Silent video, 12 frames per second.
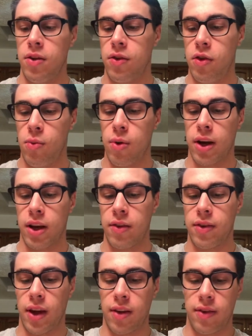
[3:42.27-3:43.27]
2 working
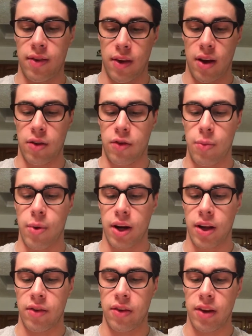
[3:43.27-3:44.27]
sets
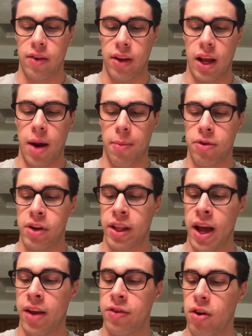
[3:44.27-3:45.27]
on the hammer
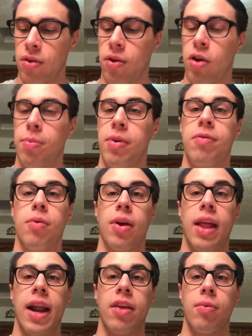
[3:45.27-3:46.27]
strength iso row
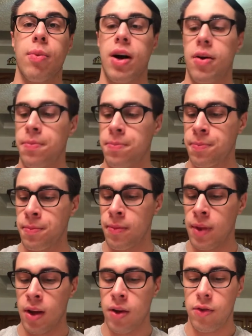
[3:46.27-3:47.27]
before that as well.
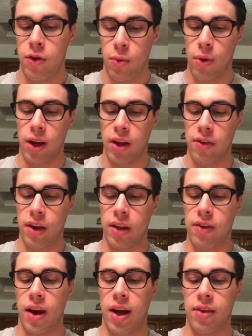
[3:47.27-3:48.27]
2 working
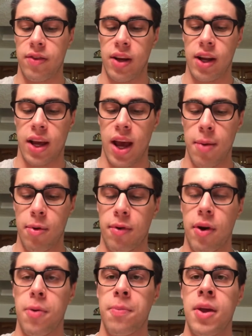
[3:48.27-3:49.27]
sets on seated cable
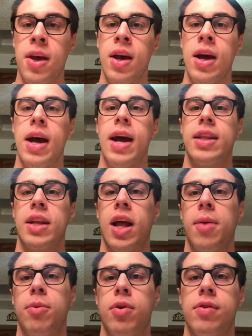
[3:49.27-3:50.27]
row, and then
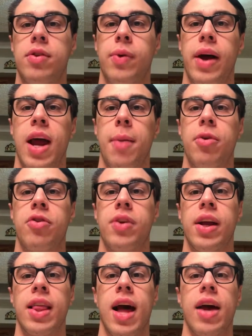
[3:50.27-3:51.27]
I moved to a hammer
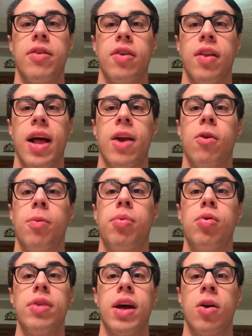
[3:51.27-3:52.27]
strength isolateral
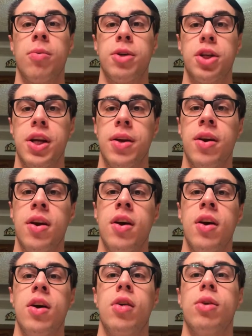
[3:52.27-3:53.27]
pull down machine,
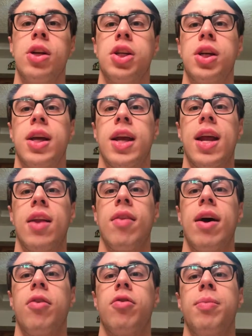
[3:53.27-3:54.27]
which again
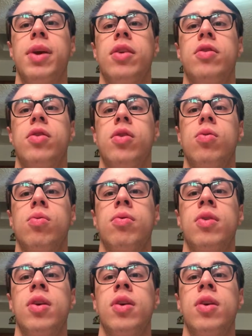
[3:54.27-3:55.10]
allows me to